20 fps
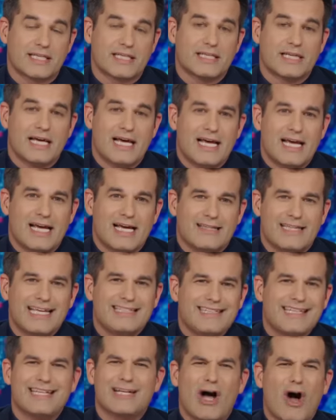And they
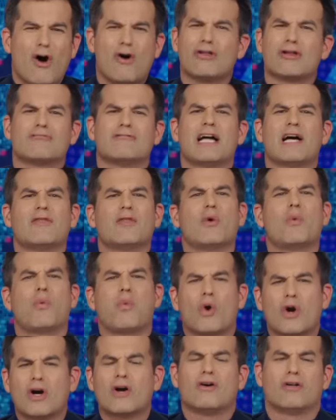did it all around the
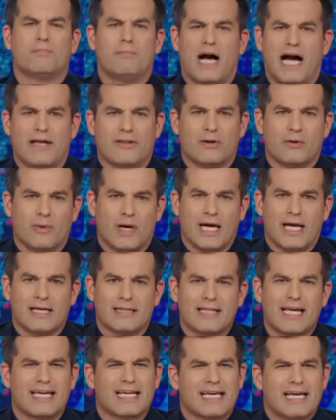world, by the way.
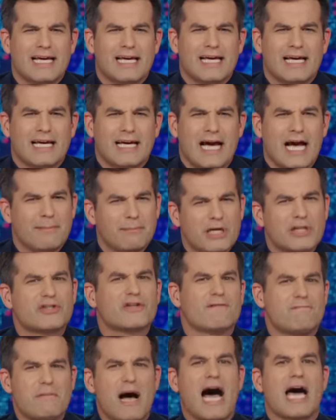Like, how much
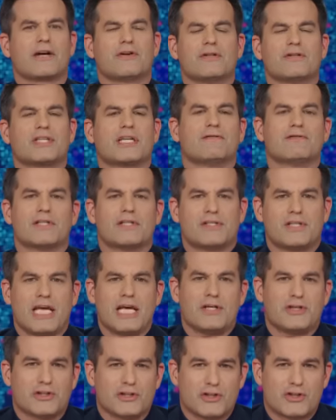of modern
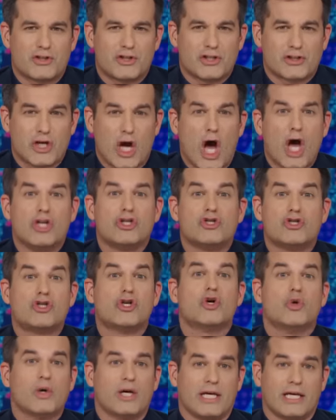civilization is just
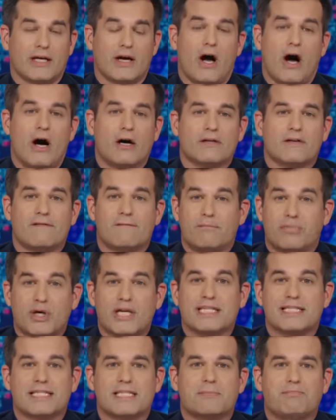undoing all of
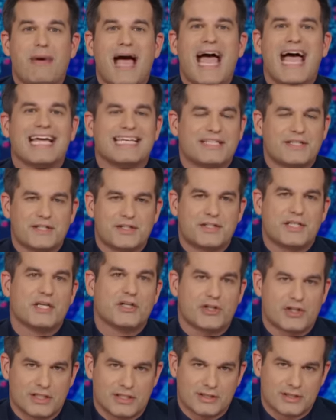Britain's bad
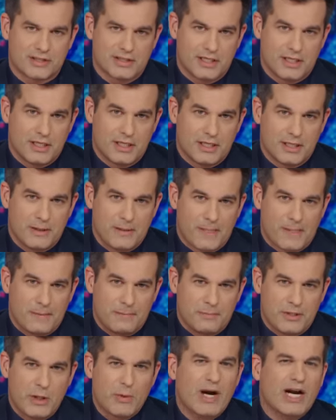decisions?
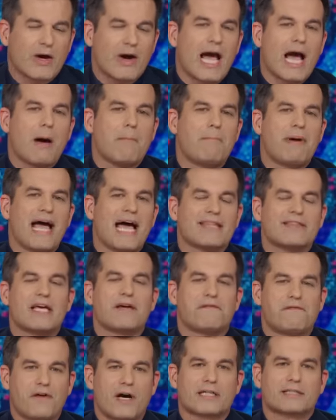You wanna know how bad they
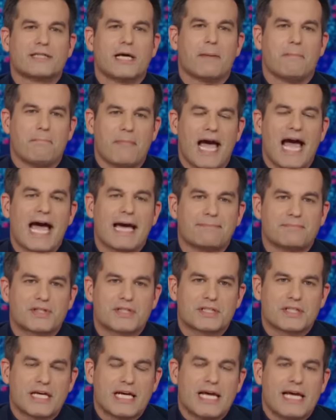f***ed up
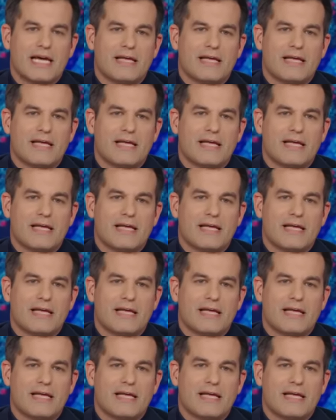maps?